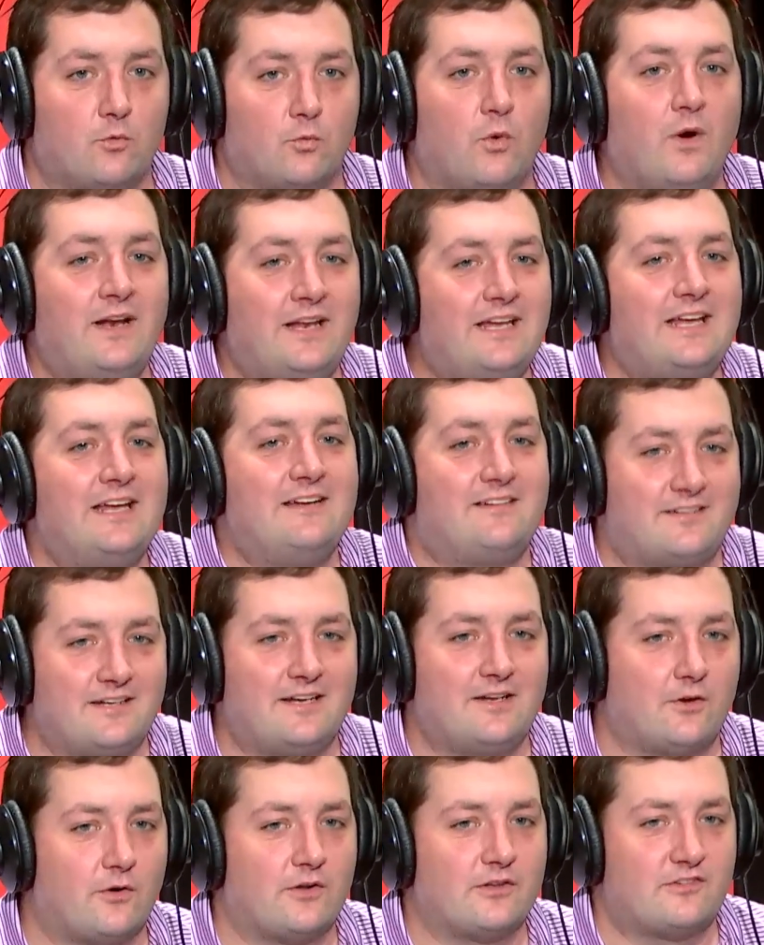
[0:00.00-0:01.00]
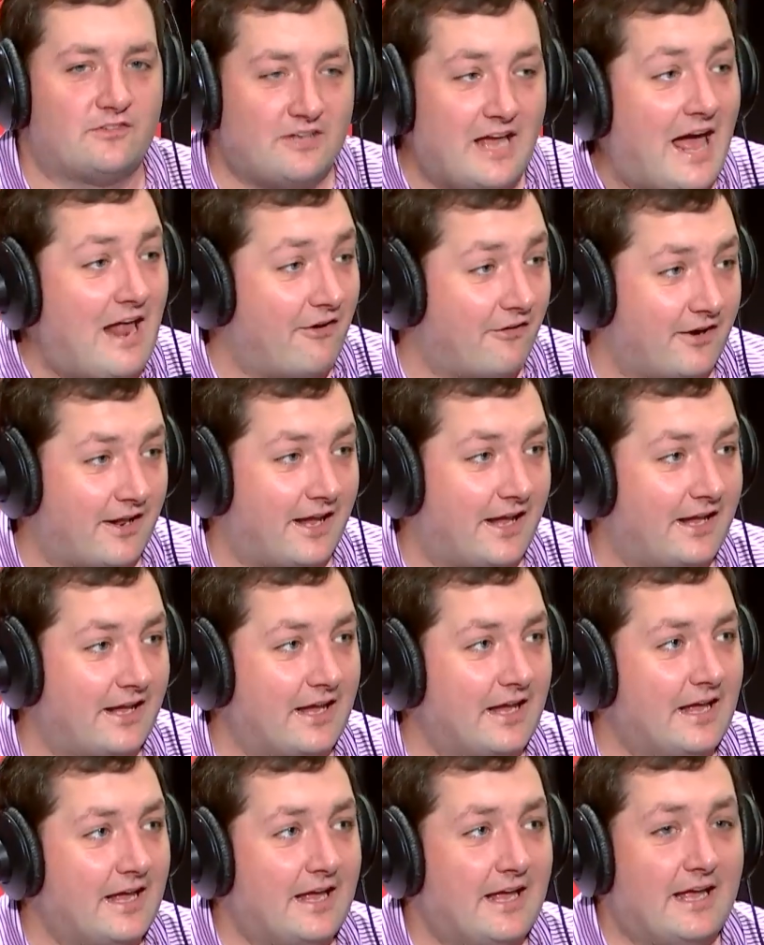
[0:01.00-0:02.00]
what he did on Saturday
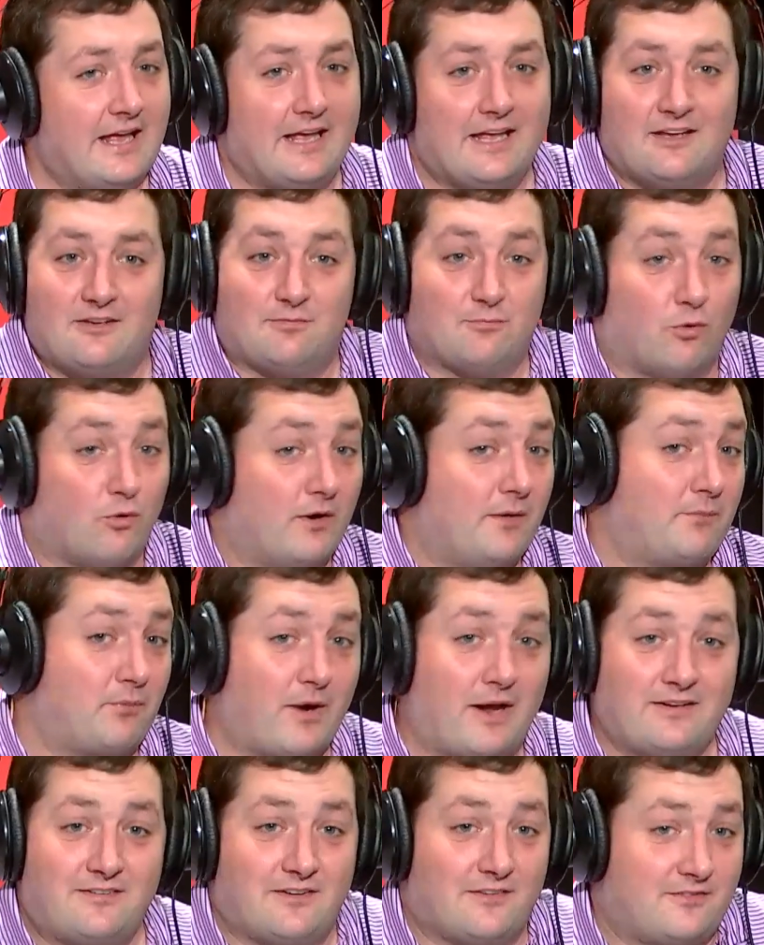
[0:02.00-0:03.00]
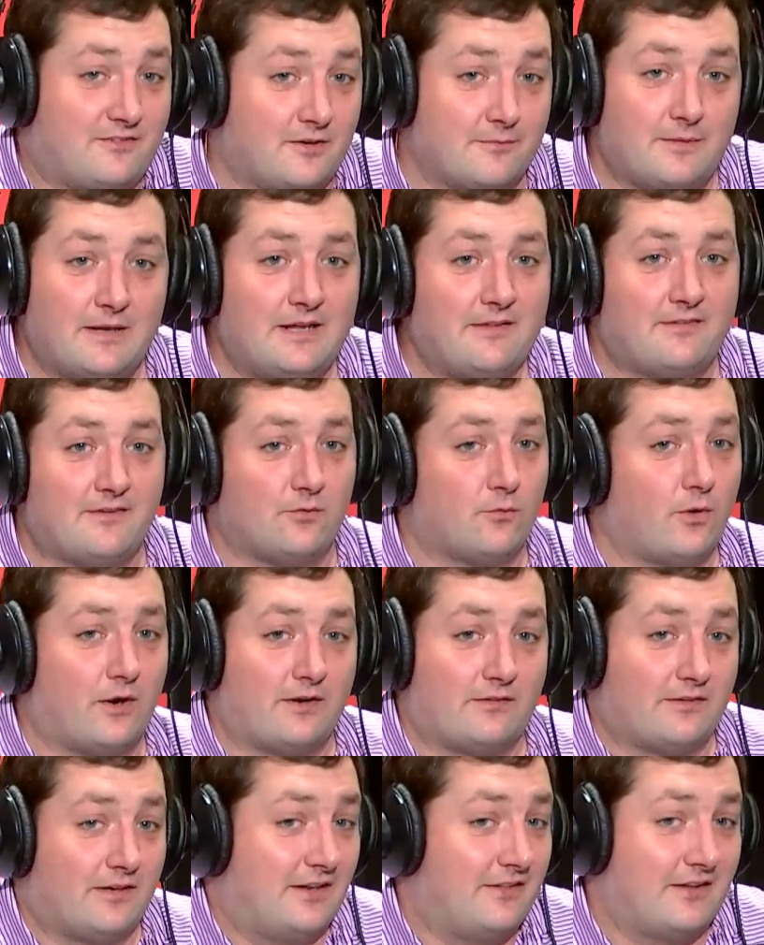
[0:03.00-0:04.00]
is more impressive to me than
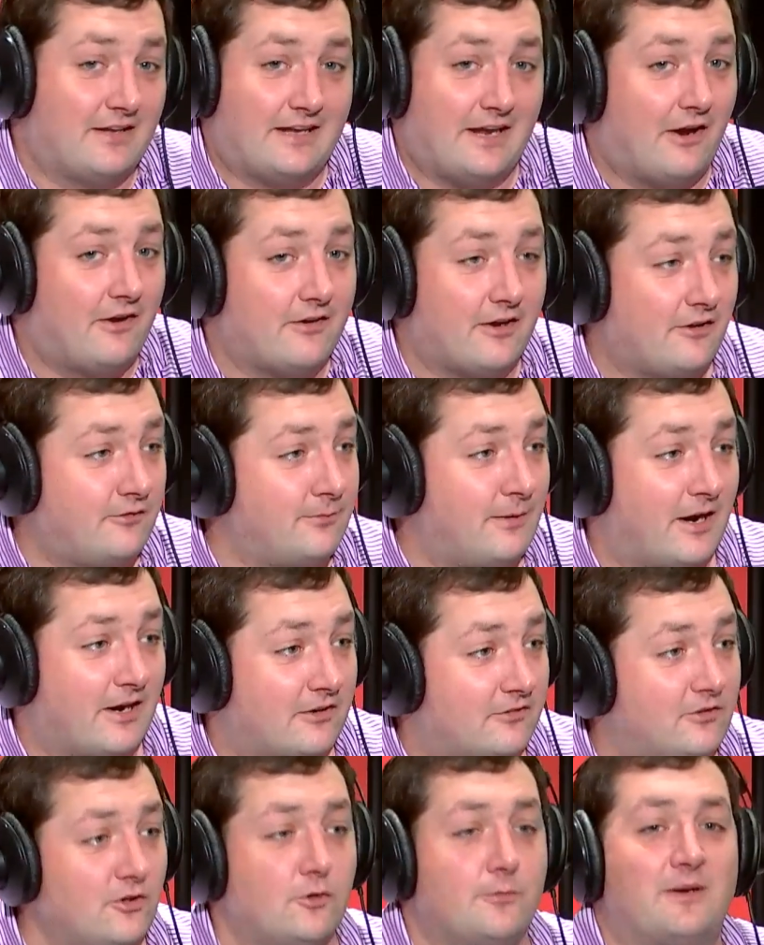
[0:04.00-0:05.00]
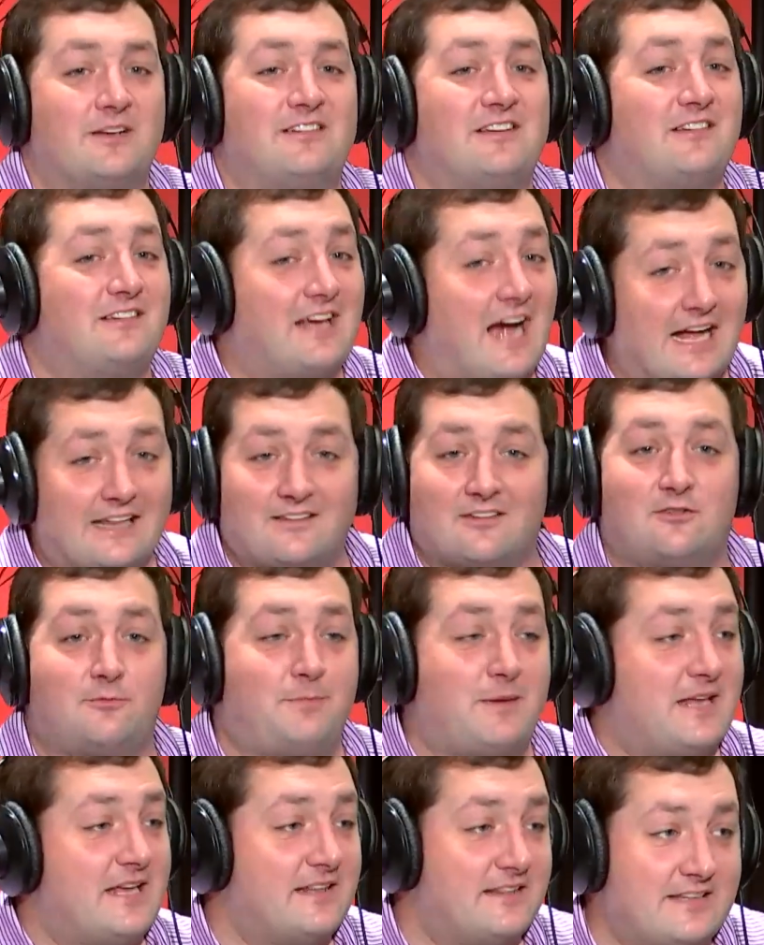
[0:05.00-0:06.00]
what anything Garrett Nussmeier could do because he's got the
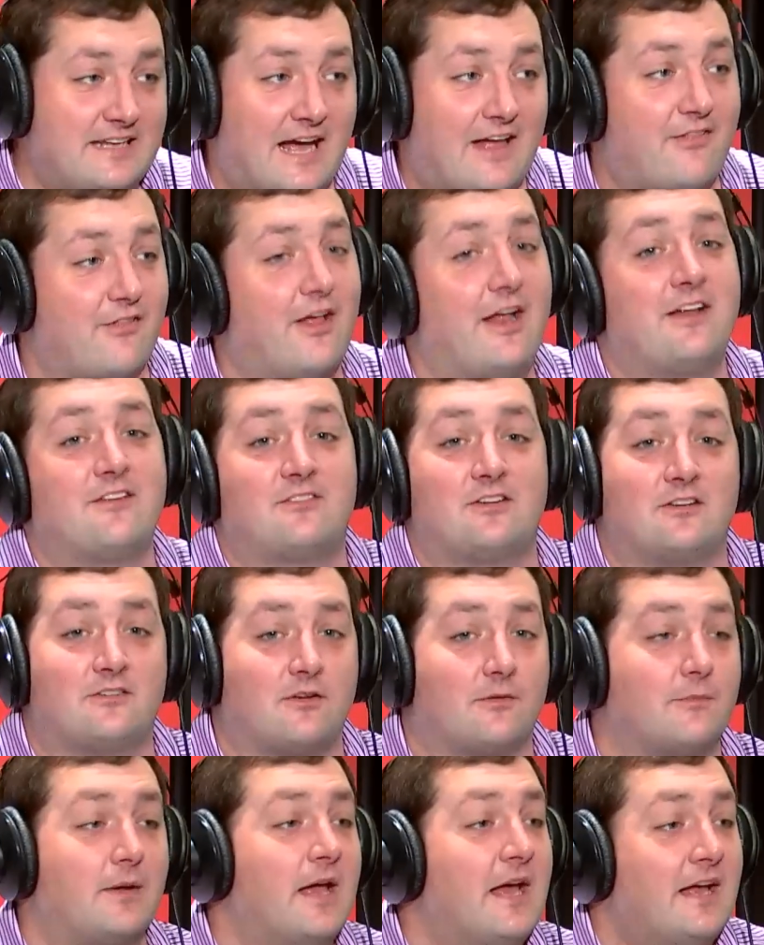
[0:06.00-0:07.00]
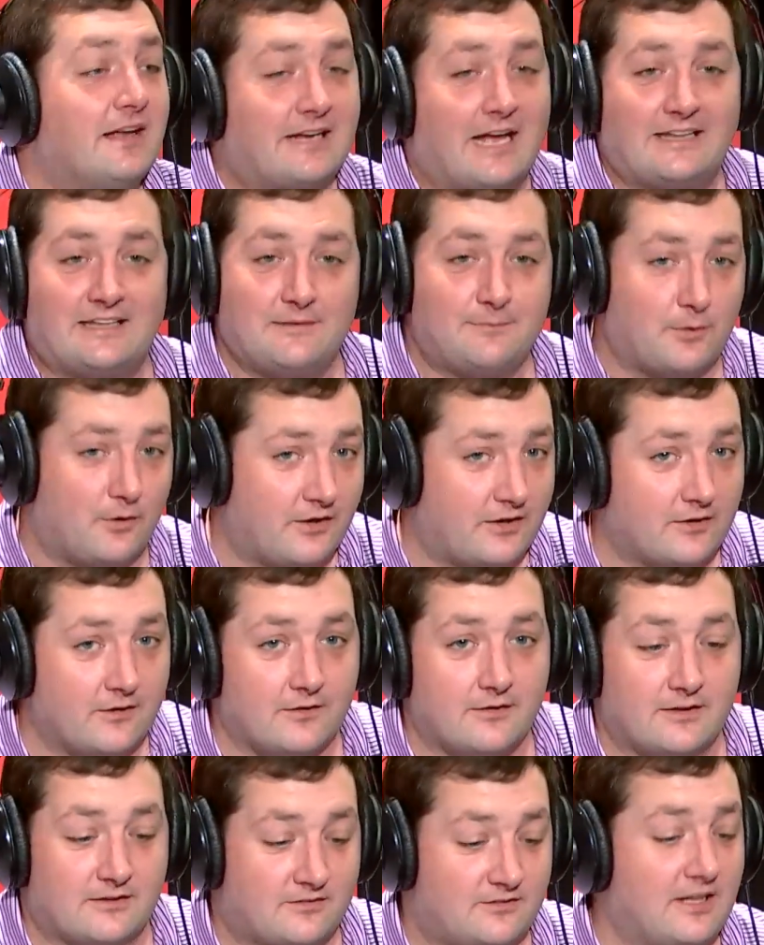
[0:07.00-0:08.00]
speed and the athleticism, got the ability
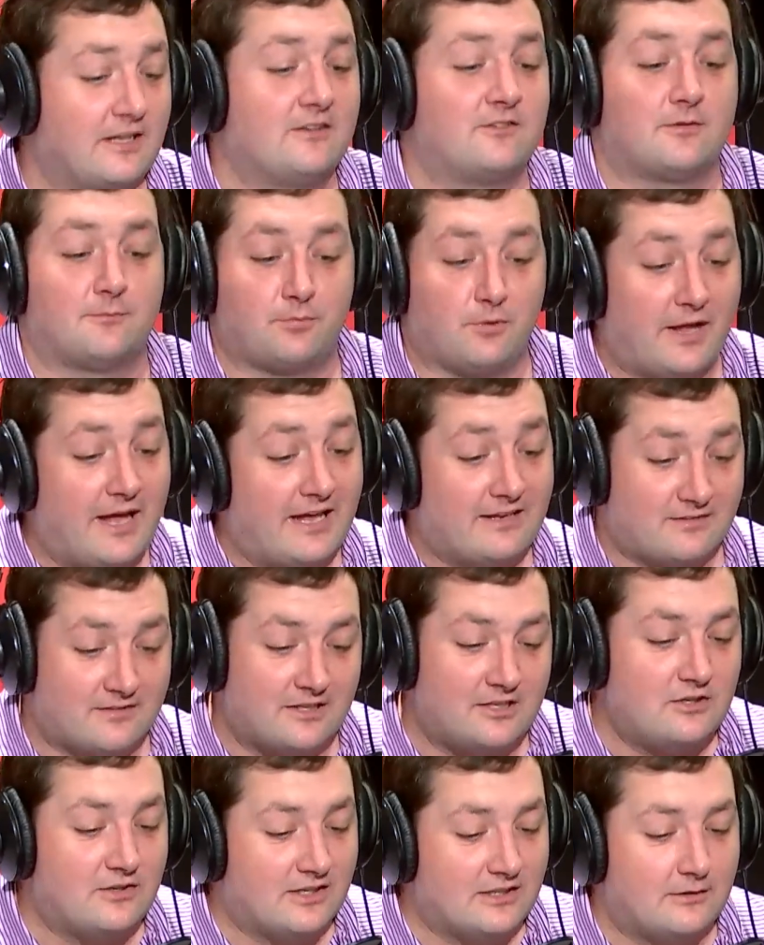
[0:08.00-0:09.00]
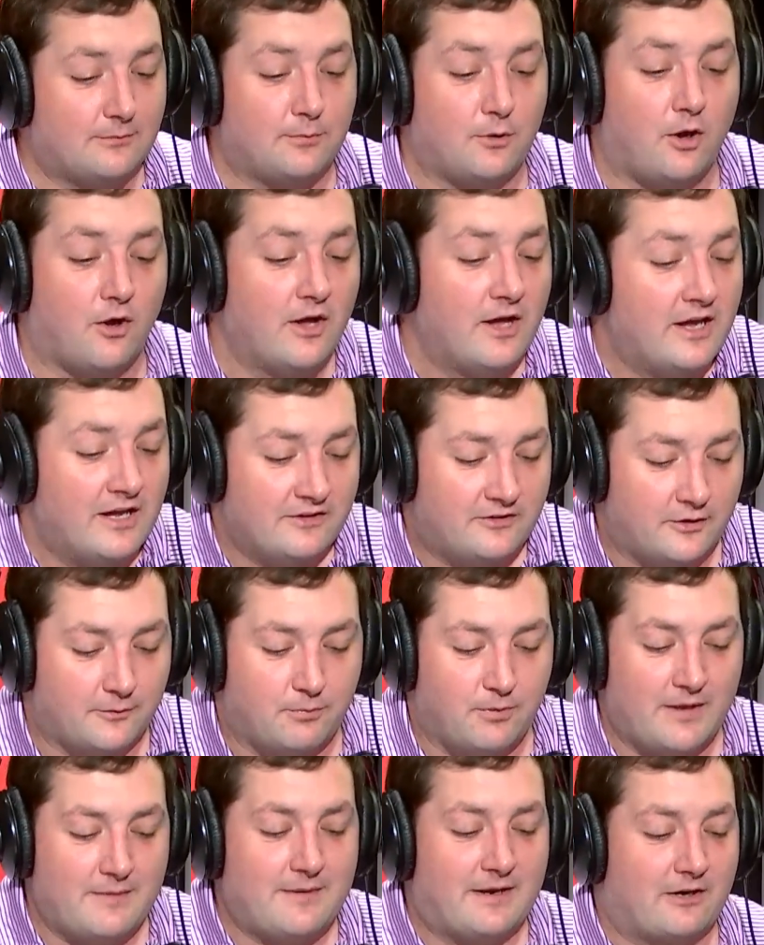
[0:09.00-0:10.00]
to extend some plays, and then you get the ball to your
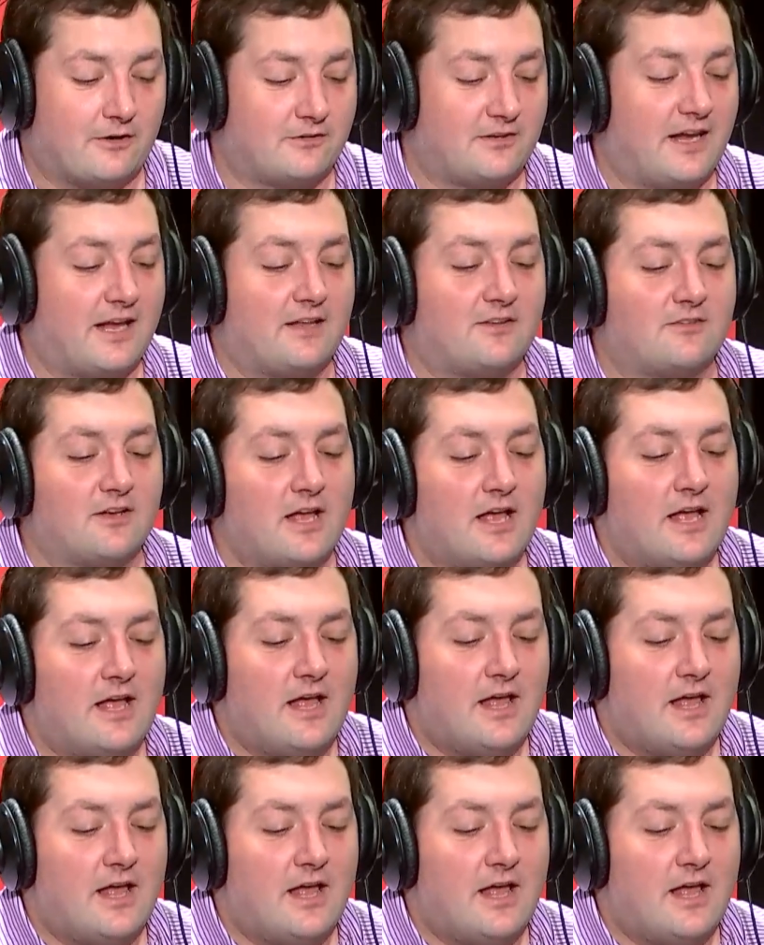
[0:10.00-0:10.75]
playmaker's hands.